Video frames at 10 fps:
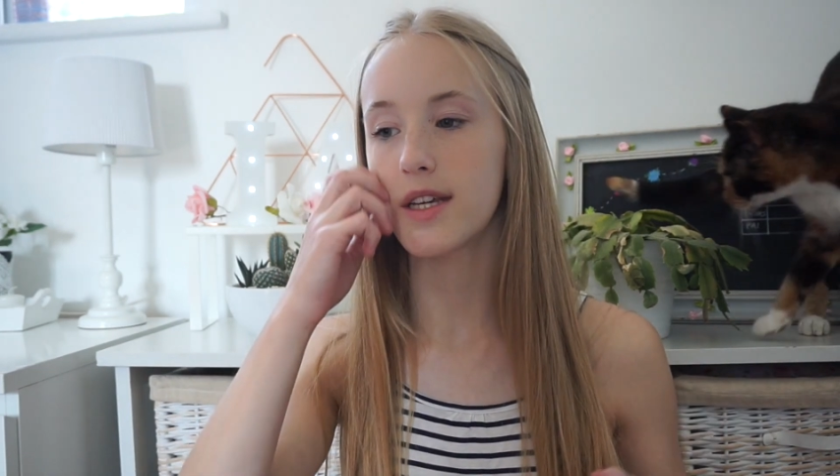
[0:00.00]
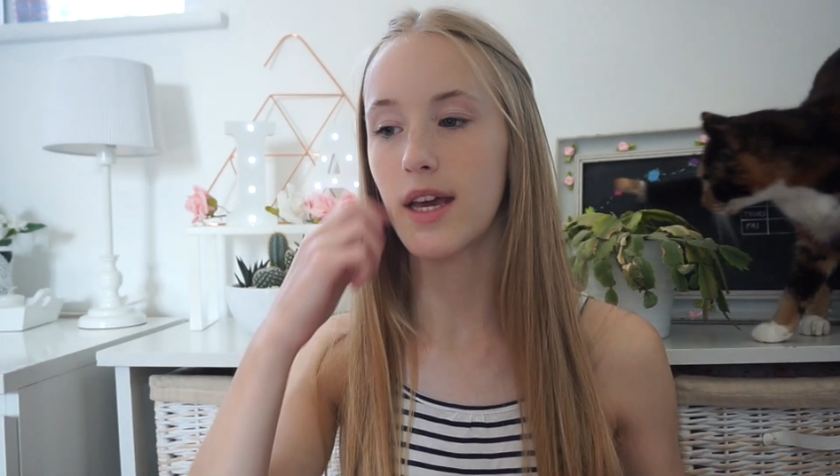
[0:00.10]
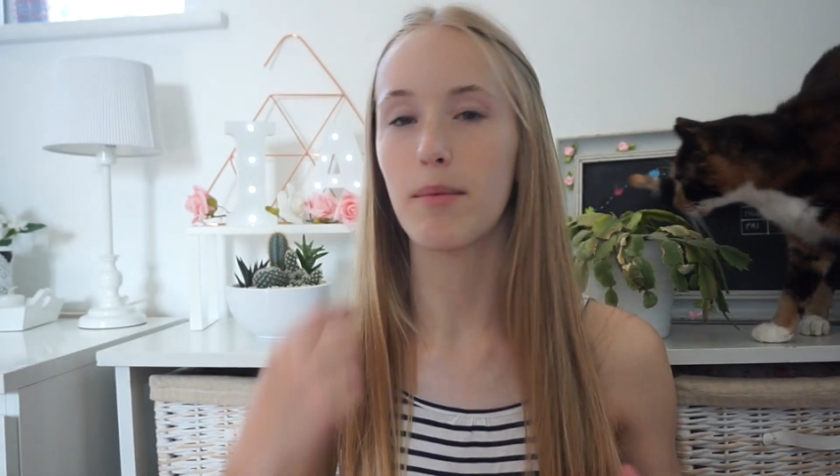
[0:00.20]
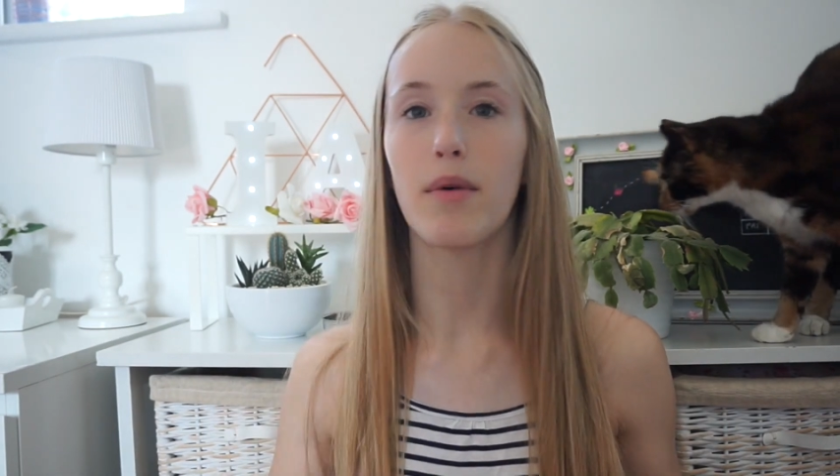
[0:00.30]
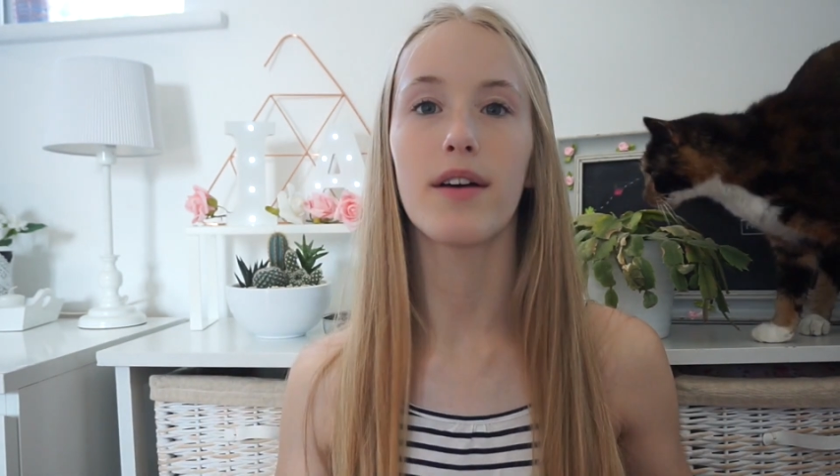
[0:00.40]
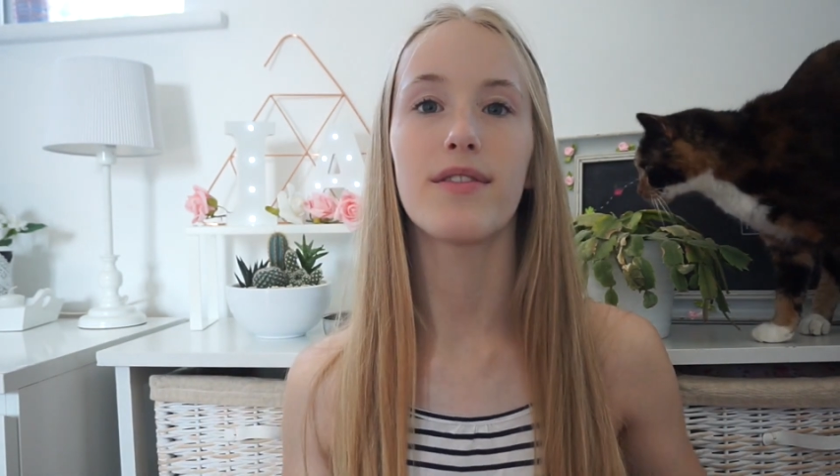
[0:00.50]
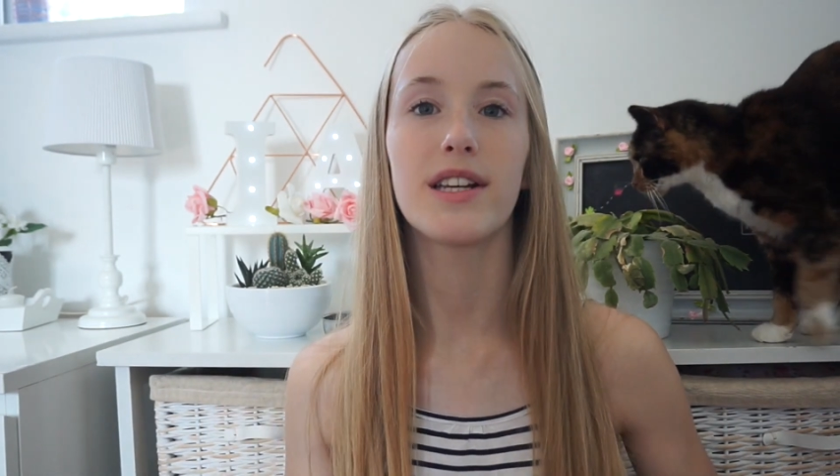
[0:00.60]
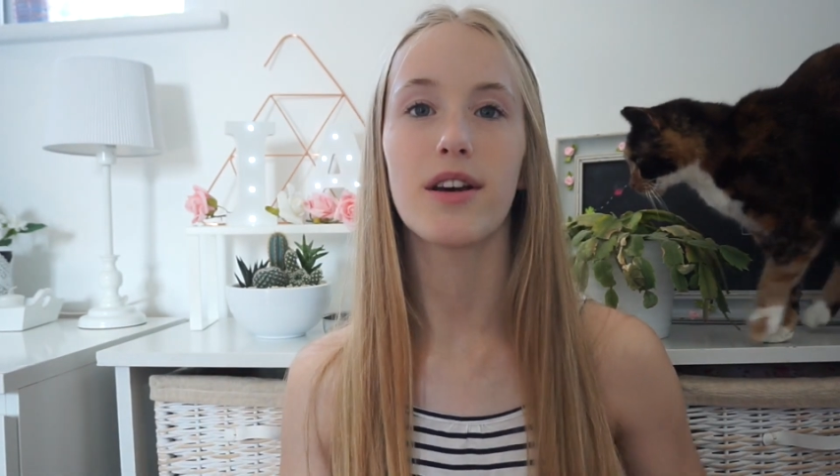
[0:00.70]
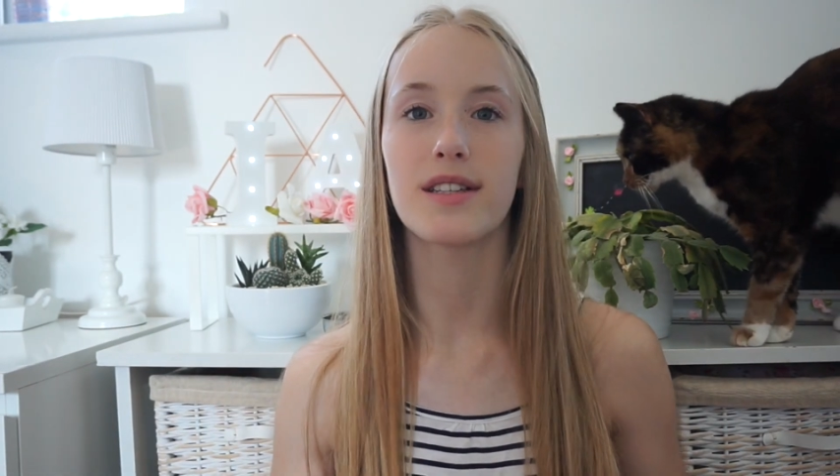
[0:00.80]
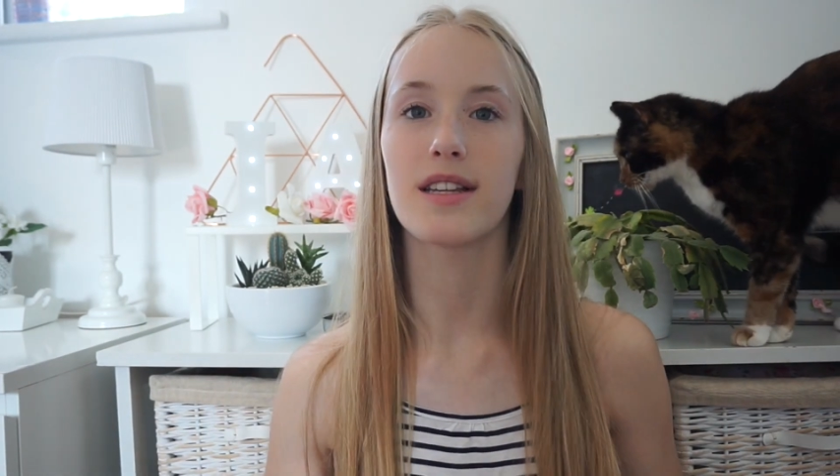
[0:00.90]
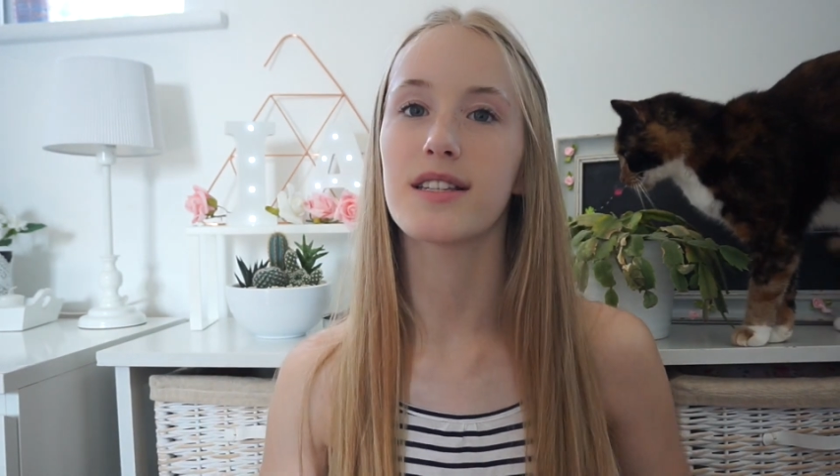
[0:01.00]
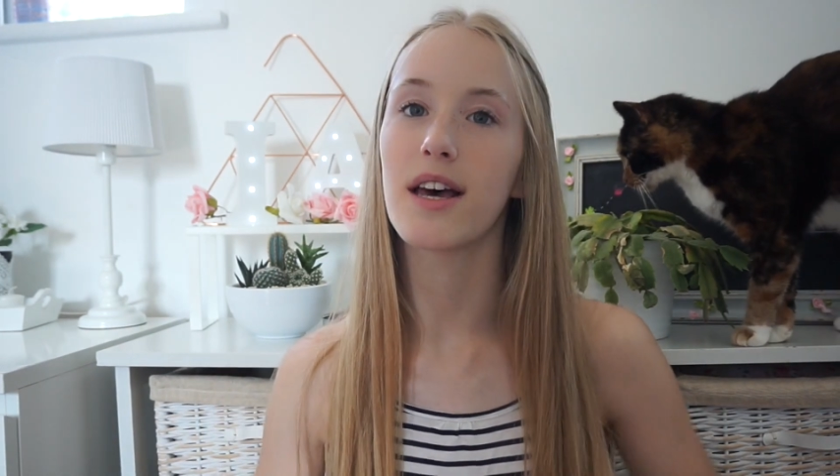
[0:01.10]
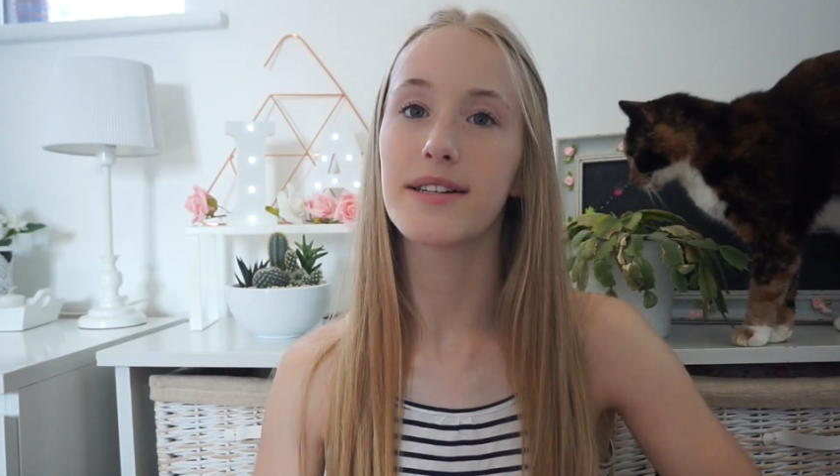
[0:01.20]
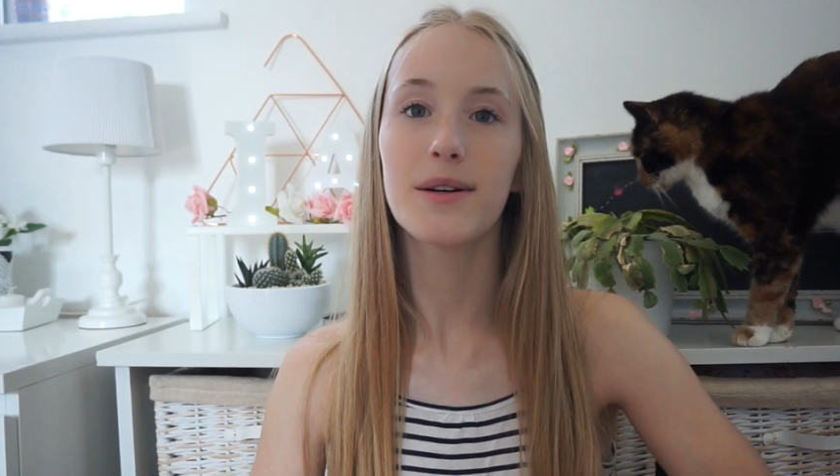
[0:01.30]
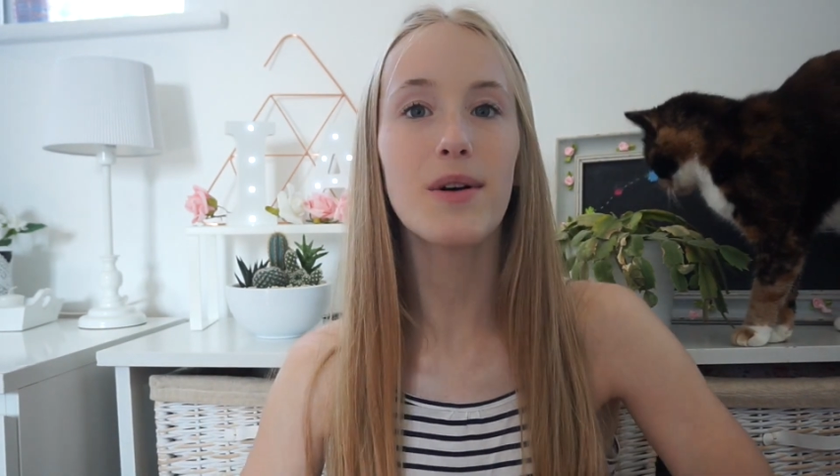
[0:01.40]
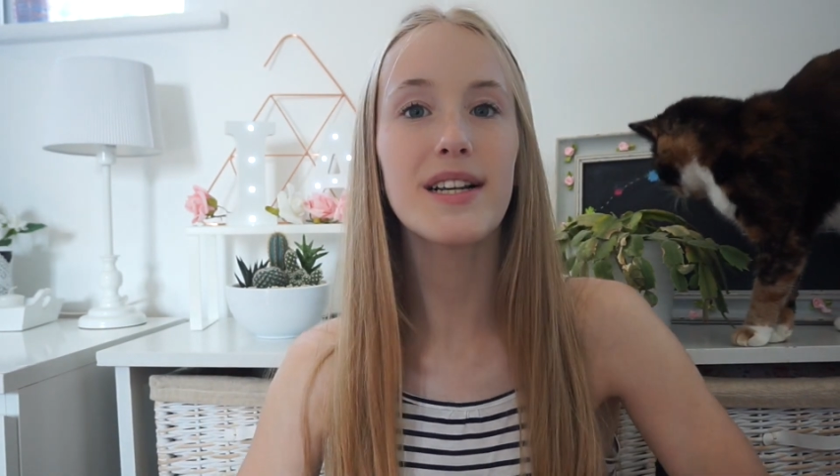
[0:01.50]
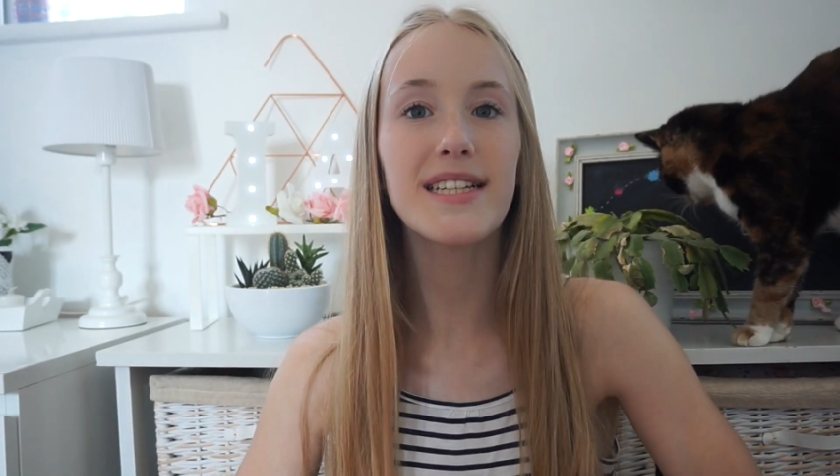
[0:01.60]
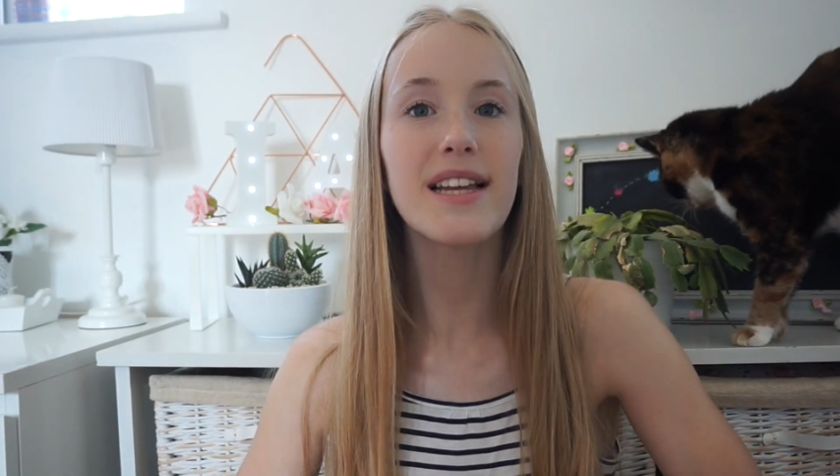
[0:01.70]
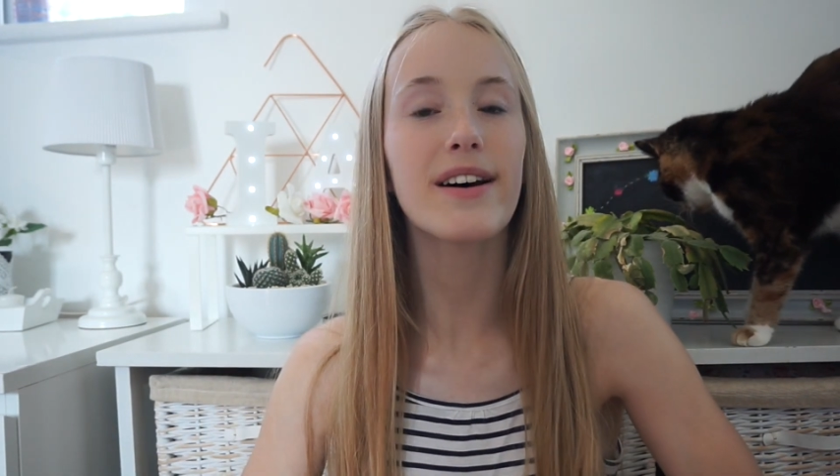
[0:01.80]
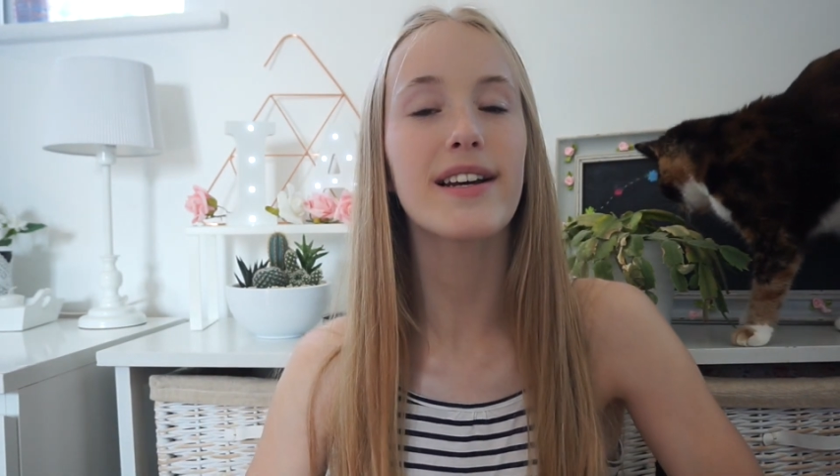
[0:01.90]
to get my videos in a certain
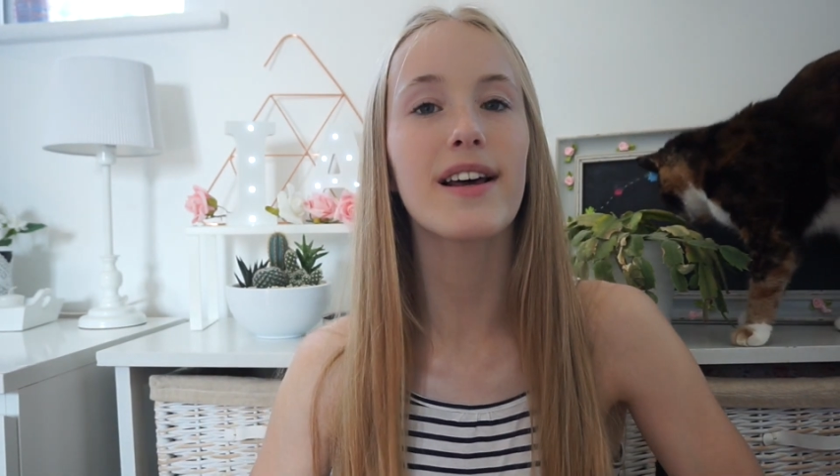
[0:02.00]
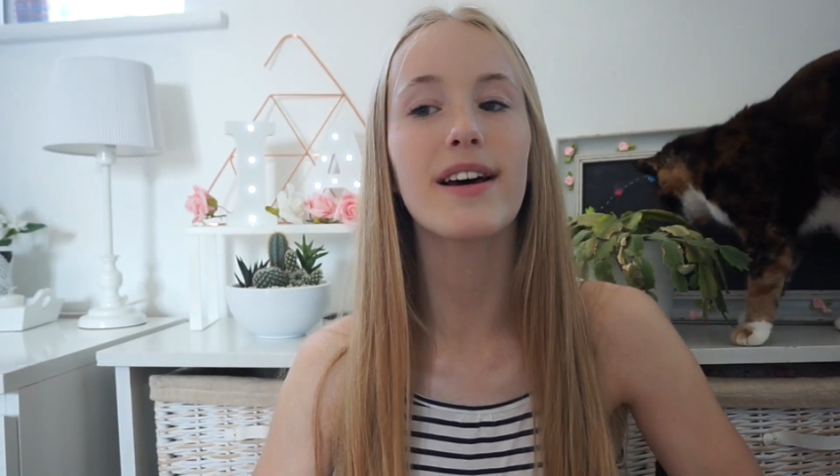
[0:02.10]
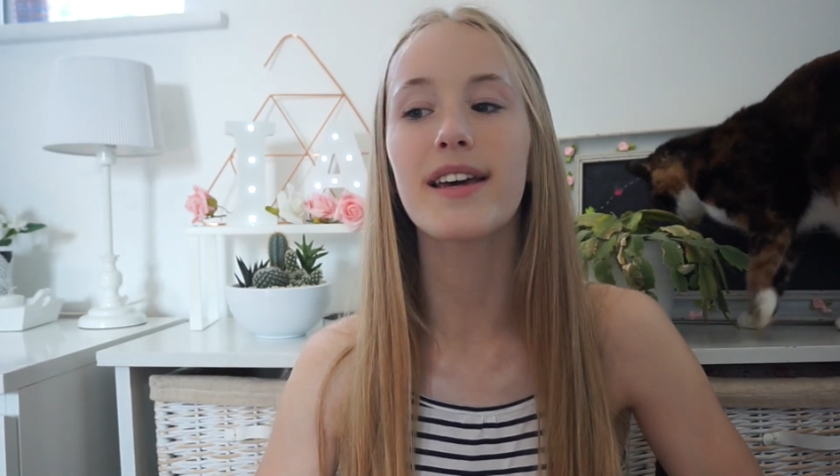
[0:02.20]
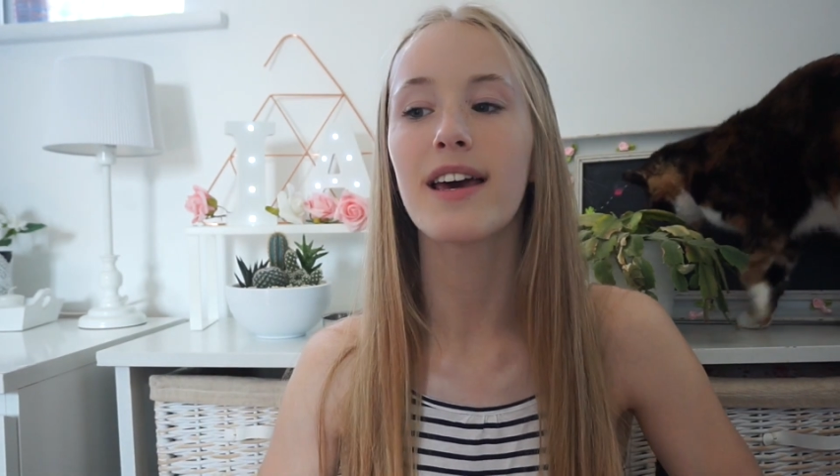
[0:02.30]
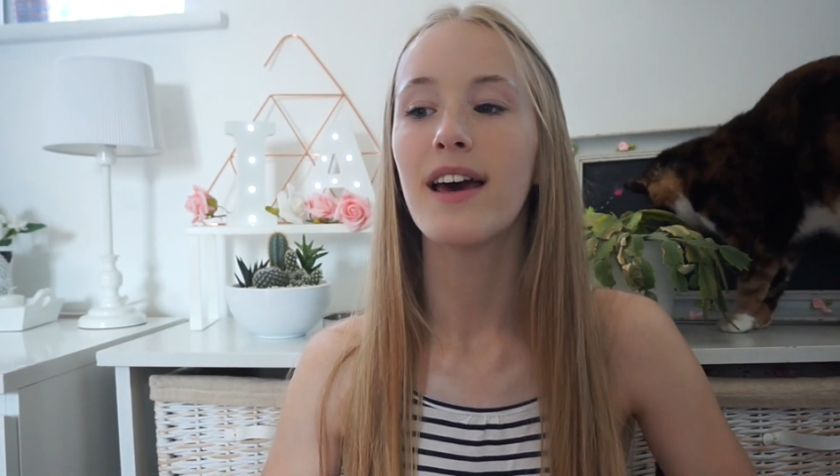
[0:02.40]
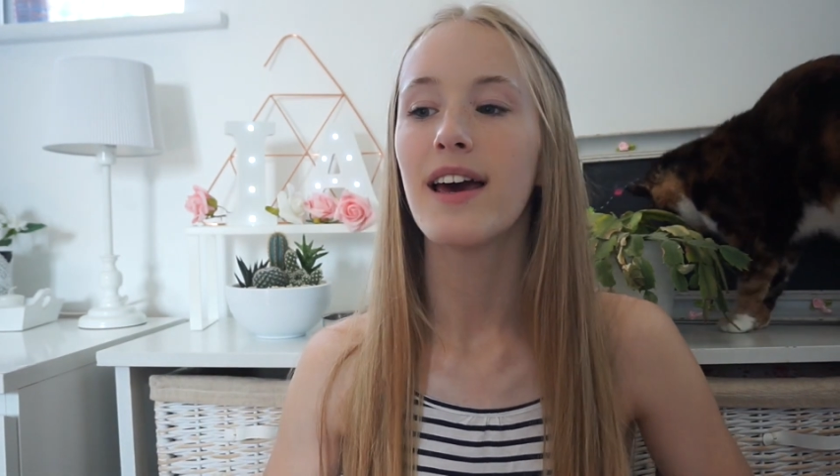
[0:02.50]
quality that I'd like